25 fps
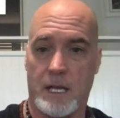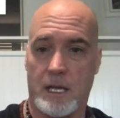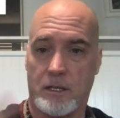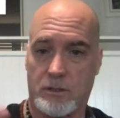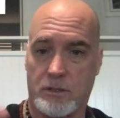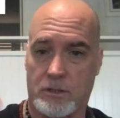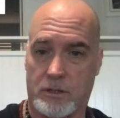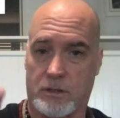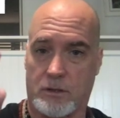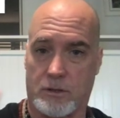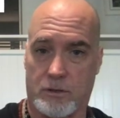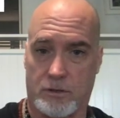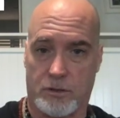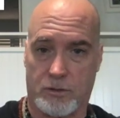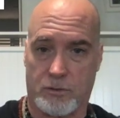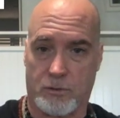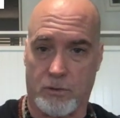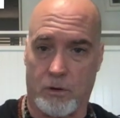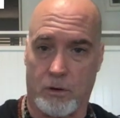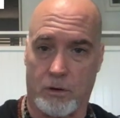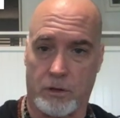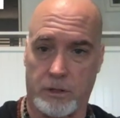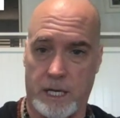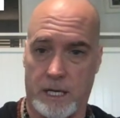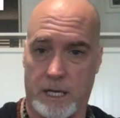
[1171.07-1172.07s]

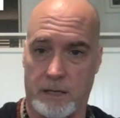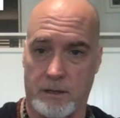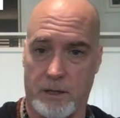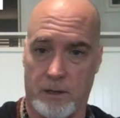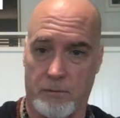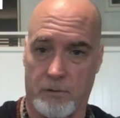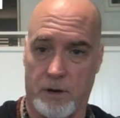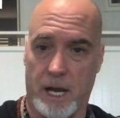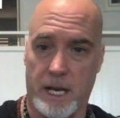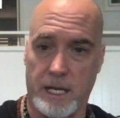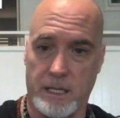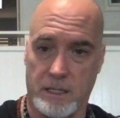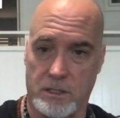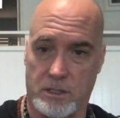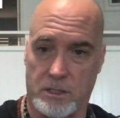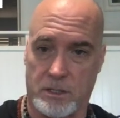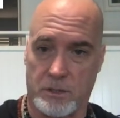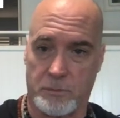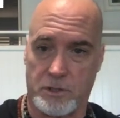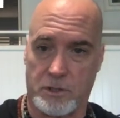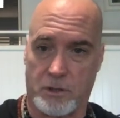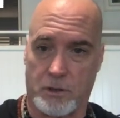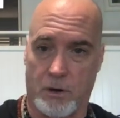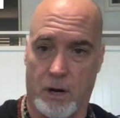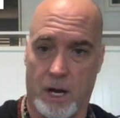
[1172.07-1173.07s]
Scroll down to the right and
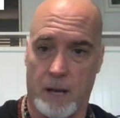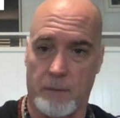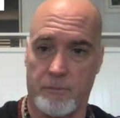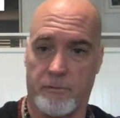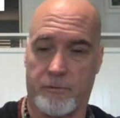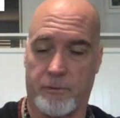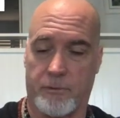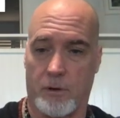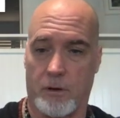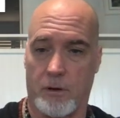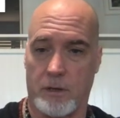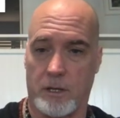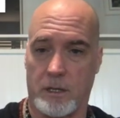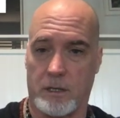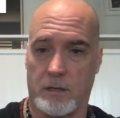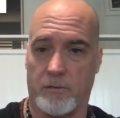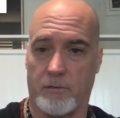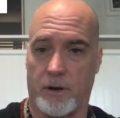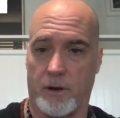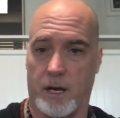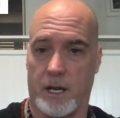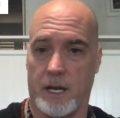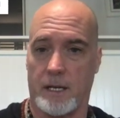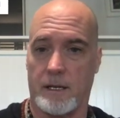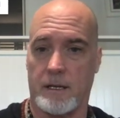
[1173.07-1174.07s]
subscribe for the
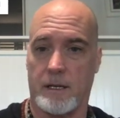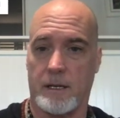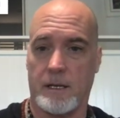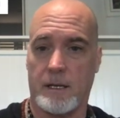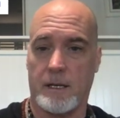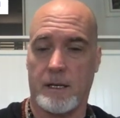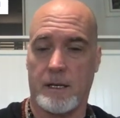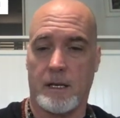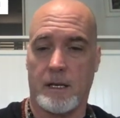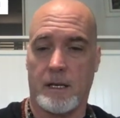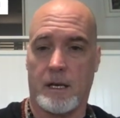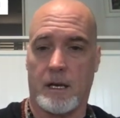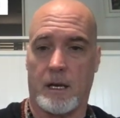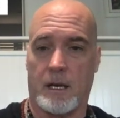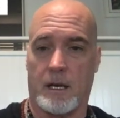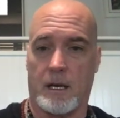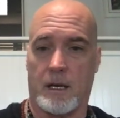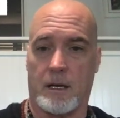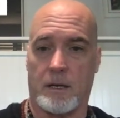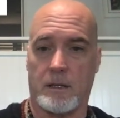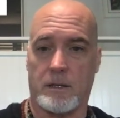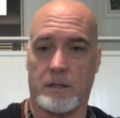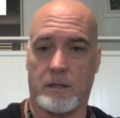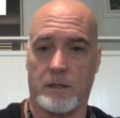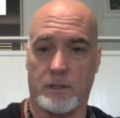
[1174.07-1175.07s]
divine,
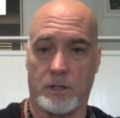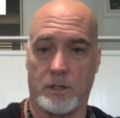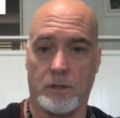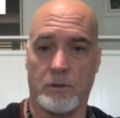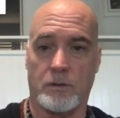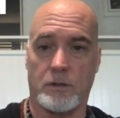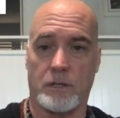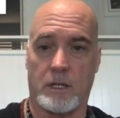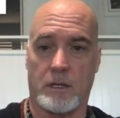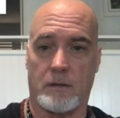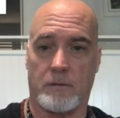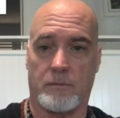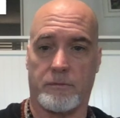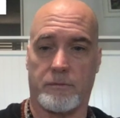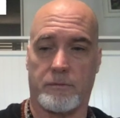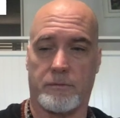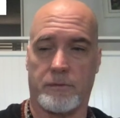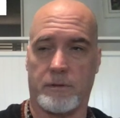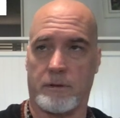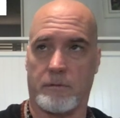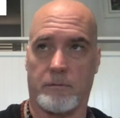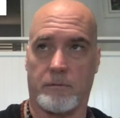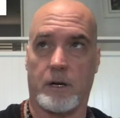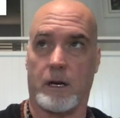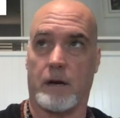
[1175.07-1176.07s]
the union
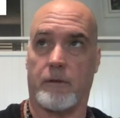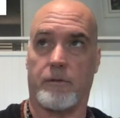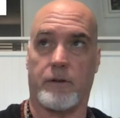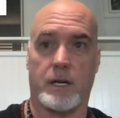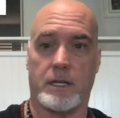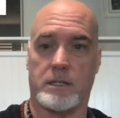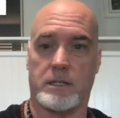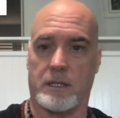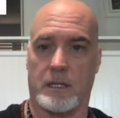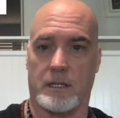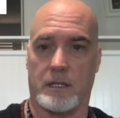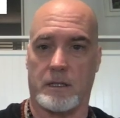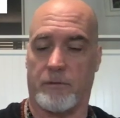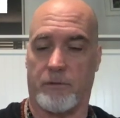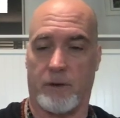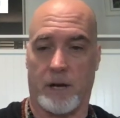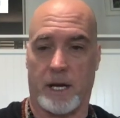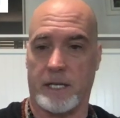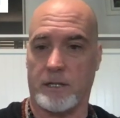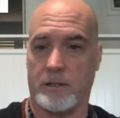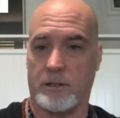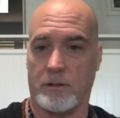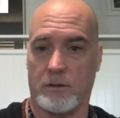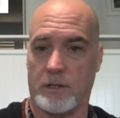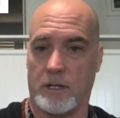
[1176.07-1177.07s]
of whatever I said,
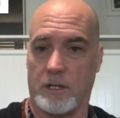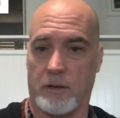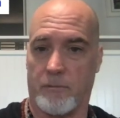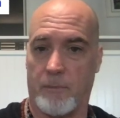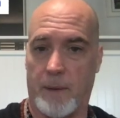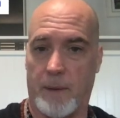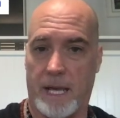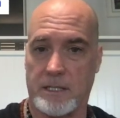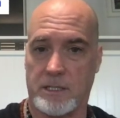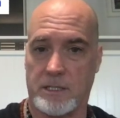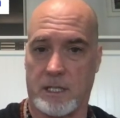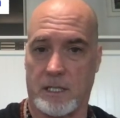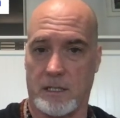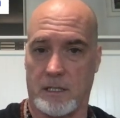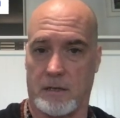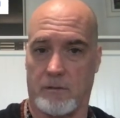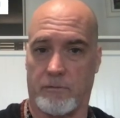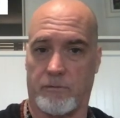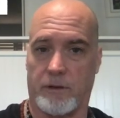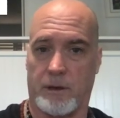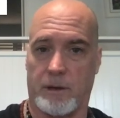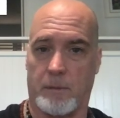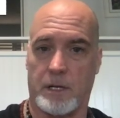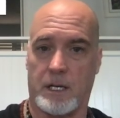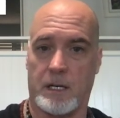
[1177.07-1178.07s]
divine union of masculine
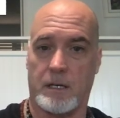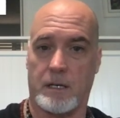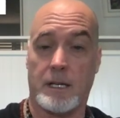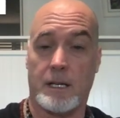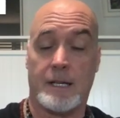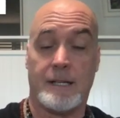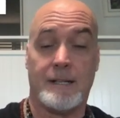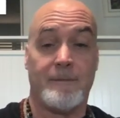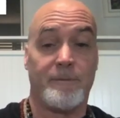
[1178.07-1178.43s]
and feminine.